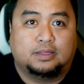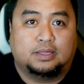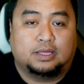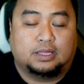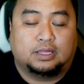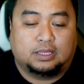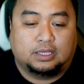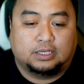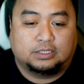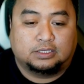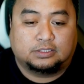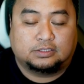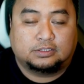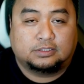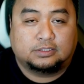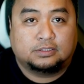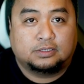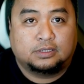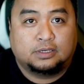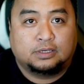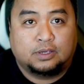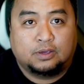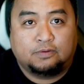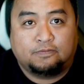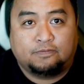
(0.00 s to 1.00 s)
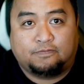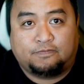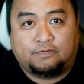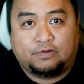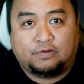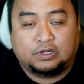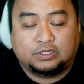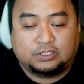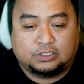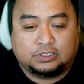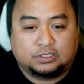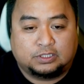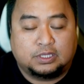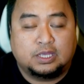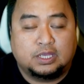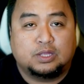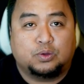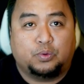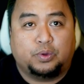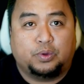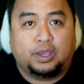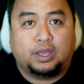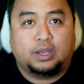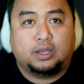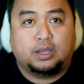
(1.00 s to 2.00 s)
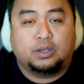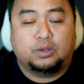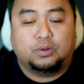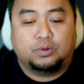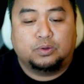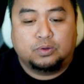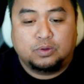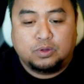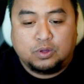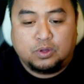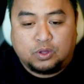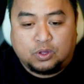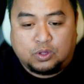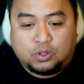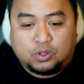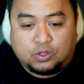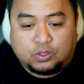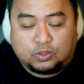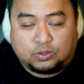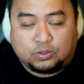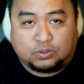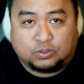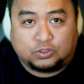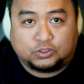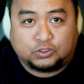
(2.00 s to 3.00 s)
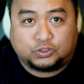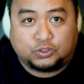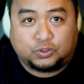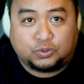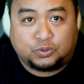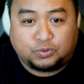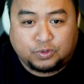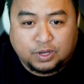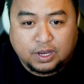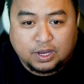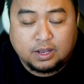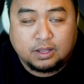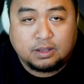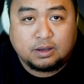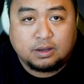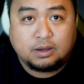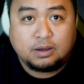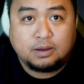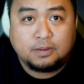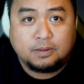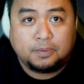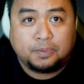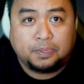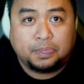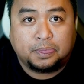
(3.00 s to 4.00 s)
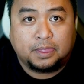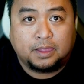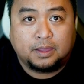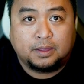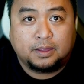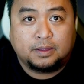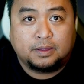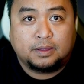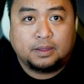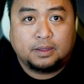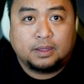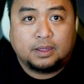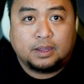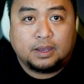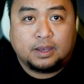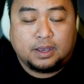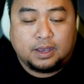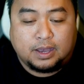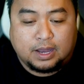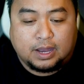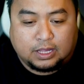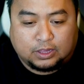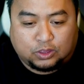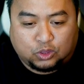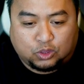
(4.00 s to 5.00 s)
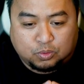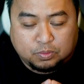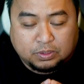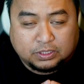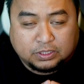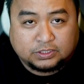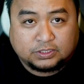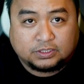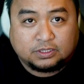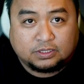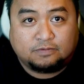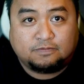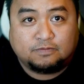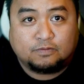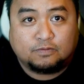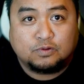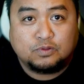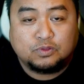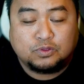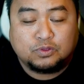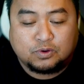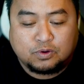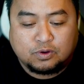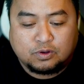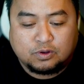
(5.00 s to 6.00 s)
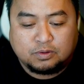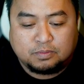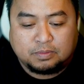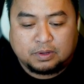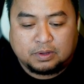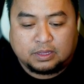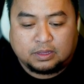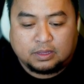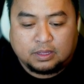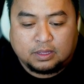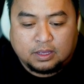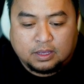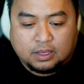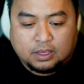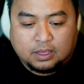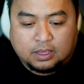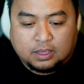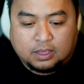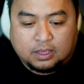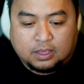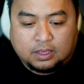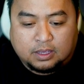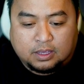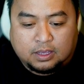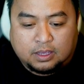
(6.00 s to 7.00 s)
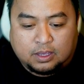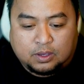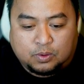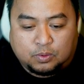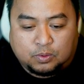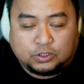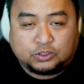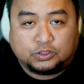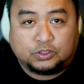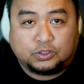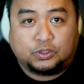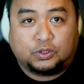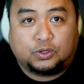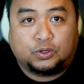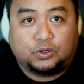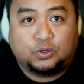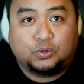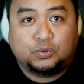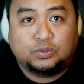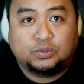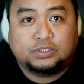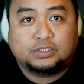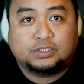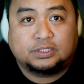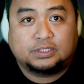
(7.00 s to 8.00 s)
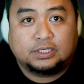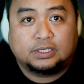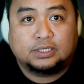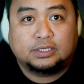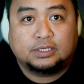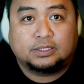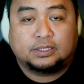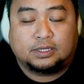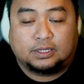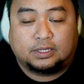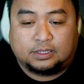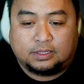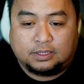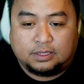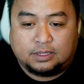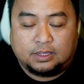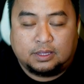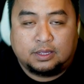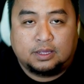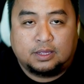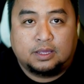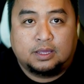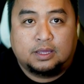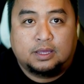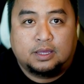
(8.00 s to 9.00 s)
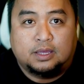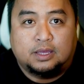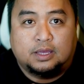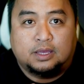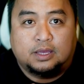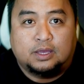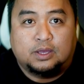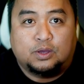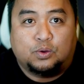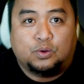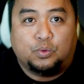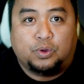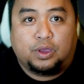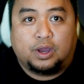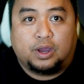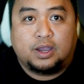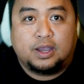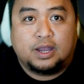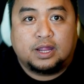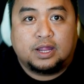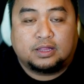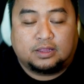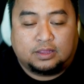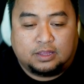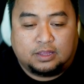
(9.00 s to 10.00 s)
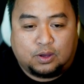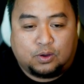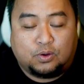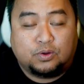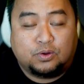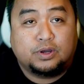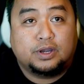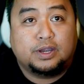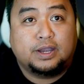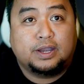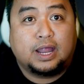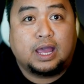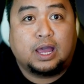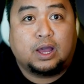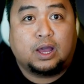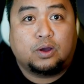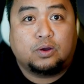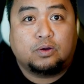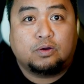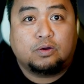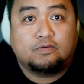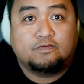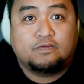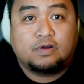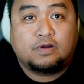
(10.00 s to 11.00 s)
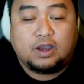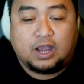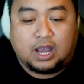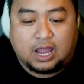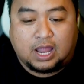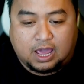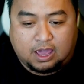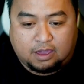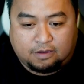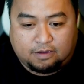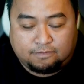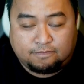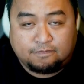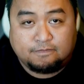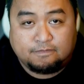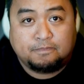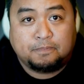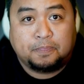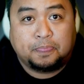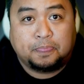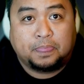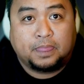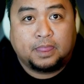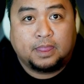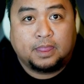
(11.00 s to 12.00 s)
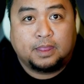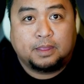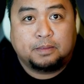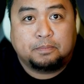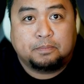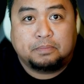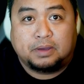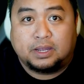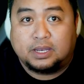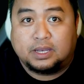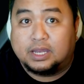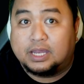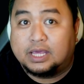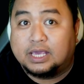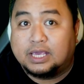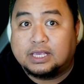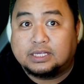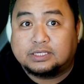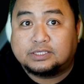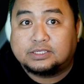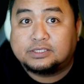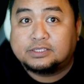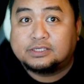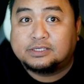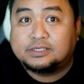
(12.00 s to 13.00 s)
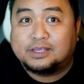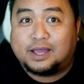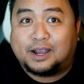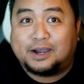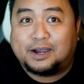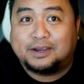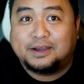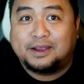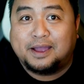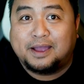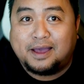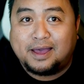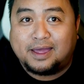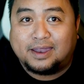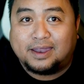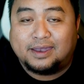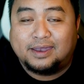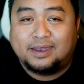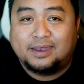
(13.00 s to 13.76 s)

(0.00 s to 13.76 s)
Is first thing that we're gonna do to surrender, not to be self-controlled, but we should always think that we are not the owner now of our life, but it is our God.